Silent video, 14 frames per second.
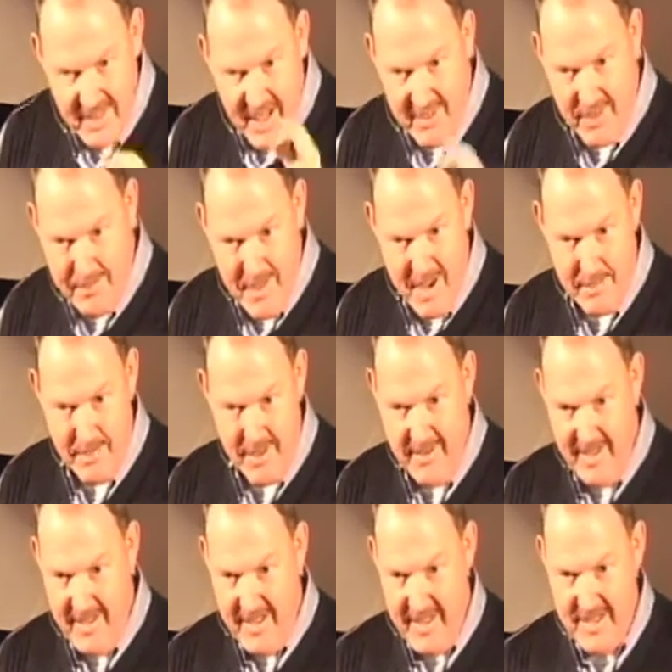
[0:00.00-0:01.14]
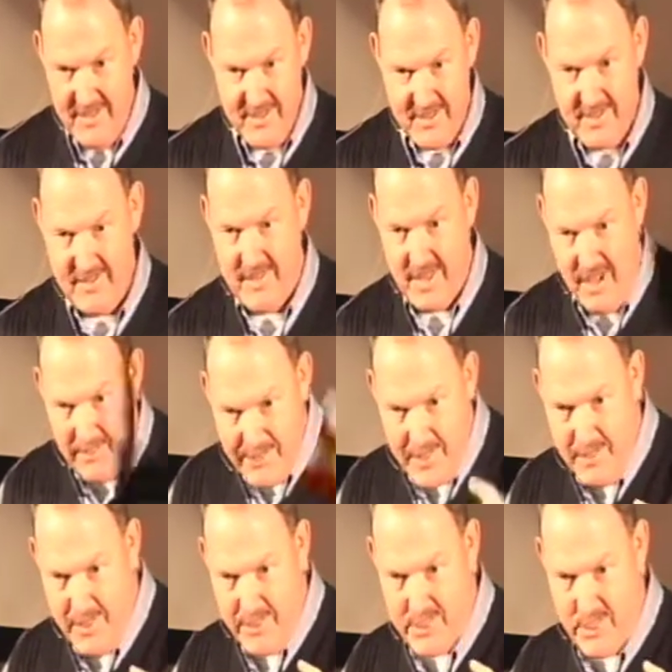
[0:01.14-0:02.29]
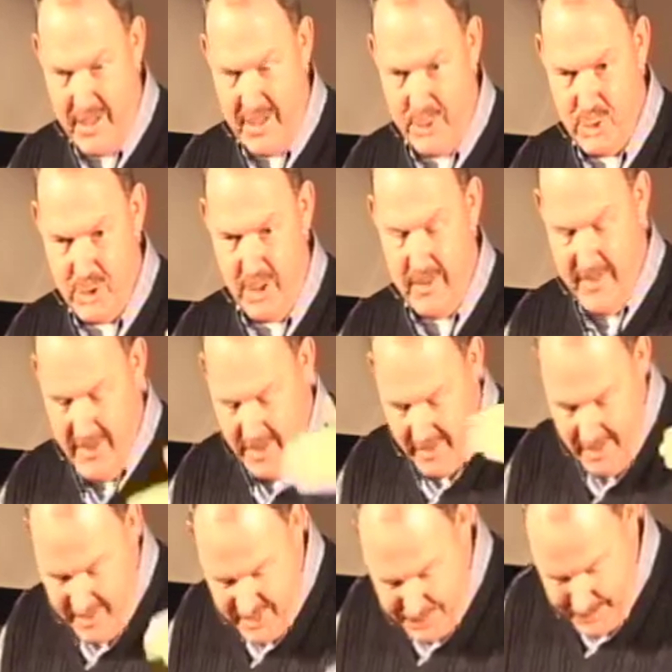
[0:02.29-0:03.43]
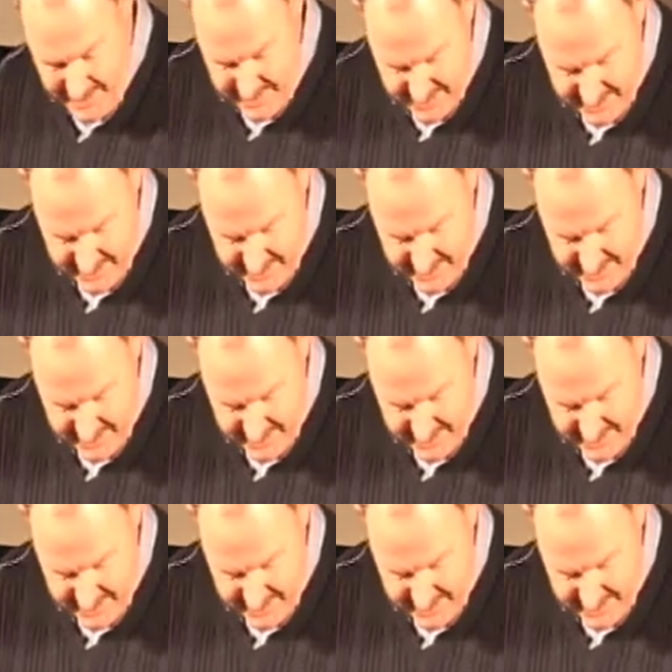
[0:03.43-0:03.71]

now. Remember, it's come from a stranger. Her husband has